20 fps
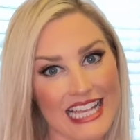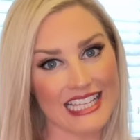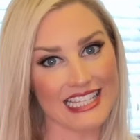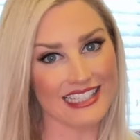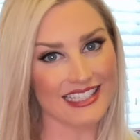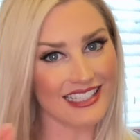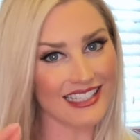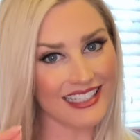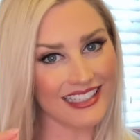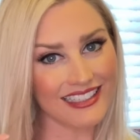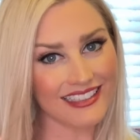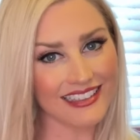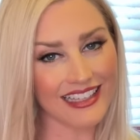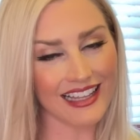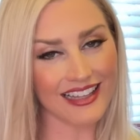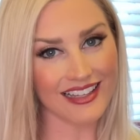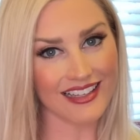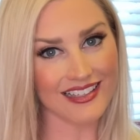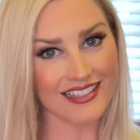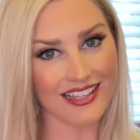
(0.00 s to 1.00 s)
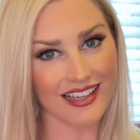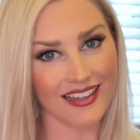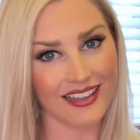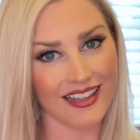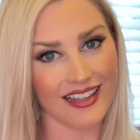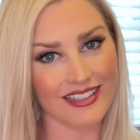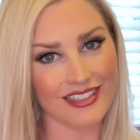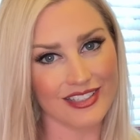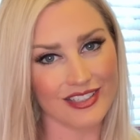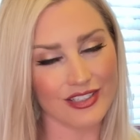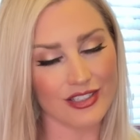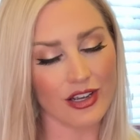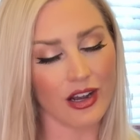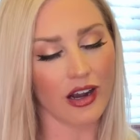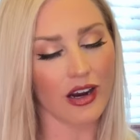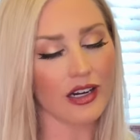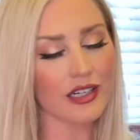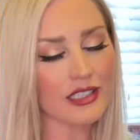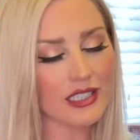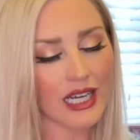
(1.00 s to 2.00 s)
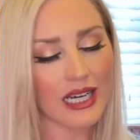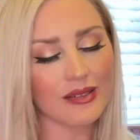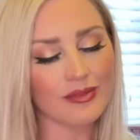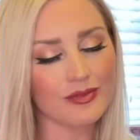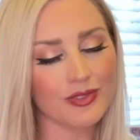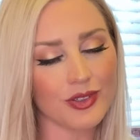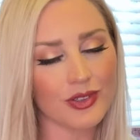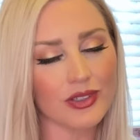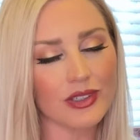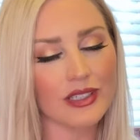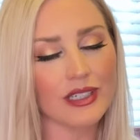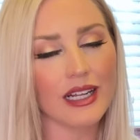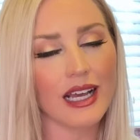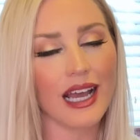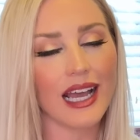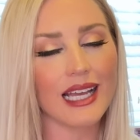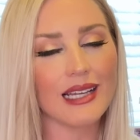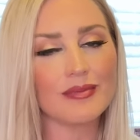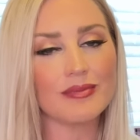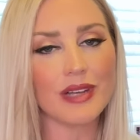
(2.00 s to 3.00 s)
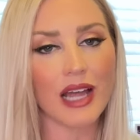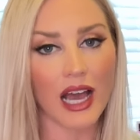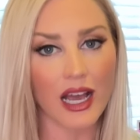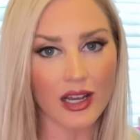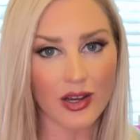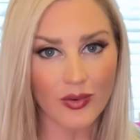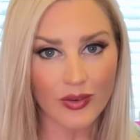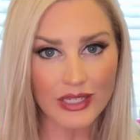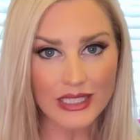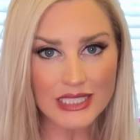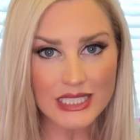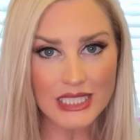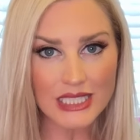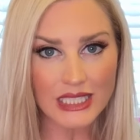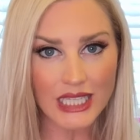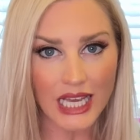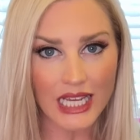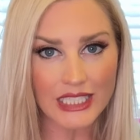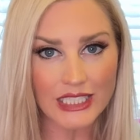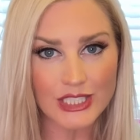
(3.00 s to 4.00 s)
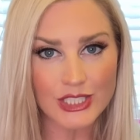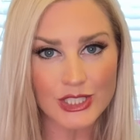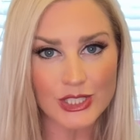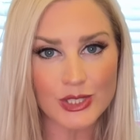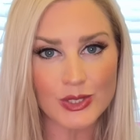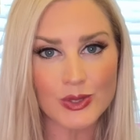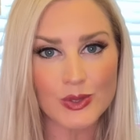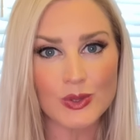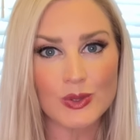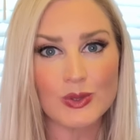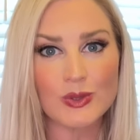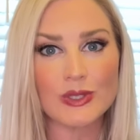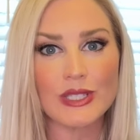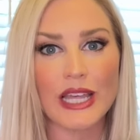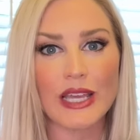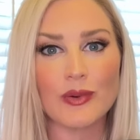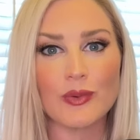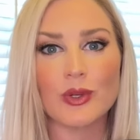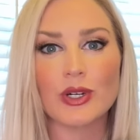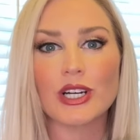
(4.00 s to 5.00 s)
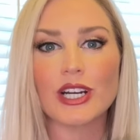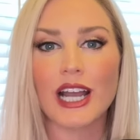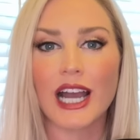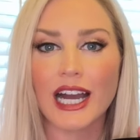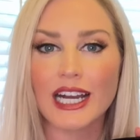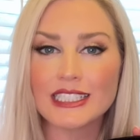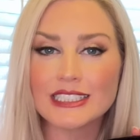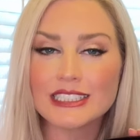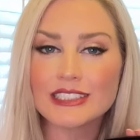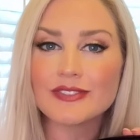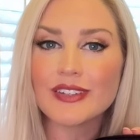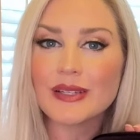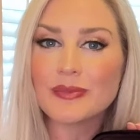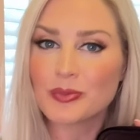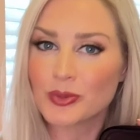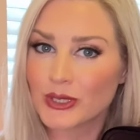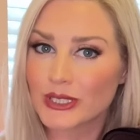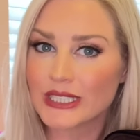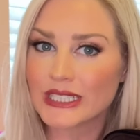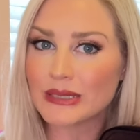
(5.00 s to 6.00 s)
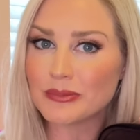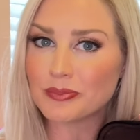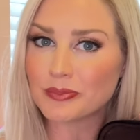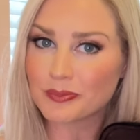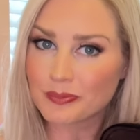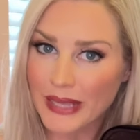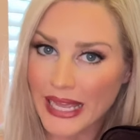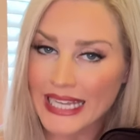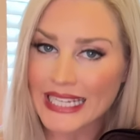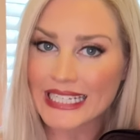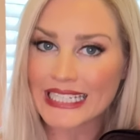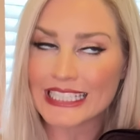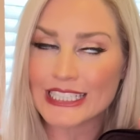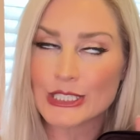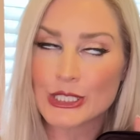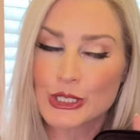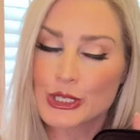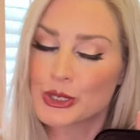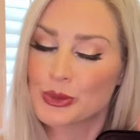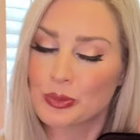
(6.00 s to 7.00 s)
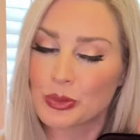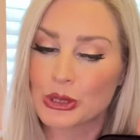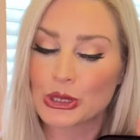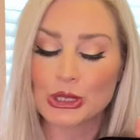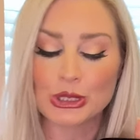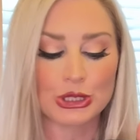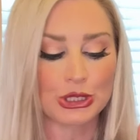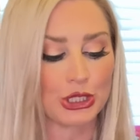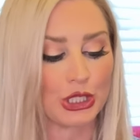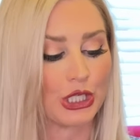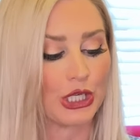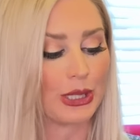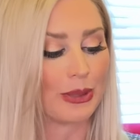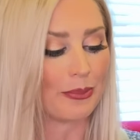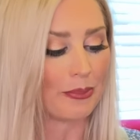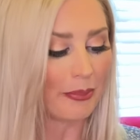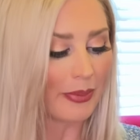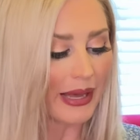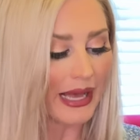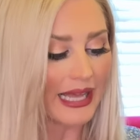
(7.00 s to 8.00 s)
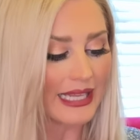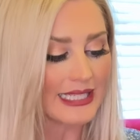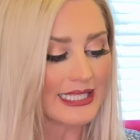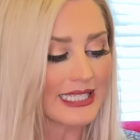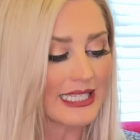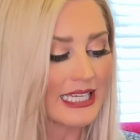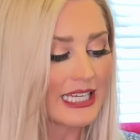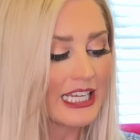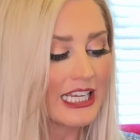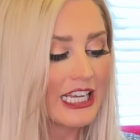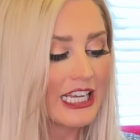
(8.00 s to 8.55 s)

Seeing that these sunglasses are Tom Ford, I'm not going to lie to you, they were kind of a pretty penny to splurge on, but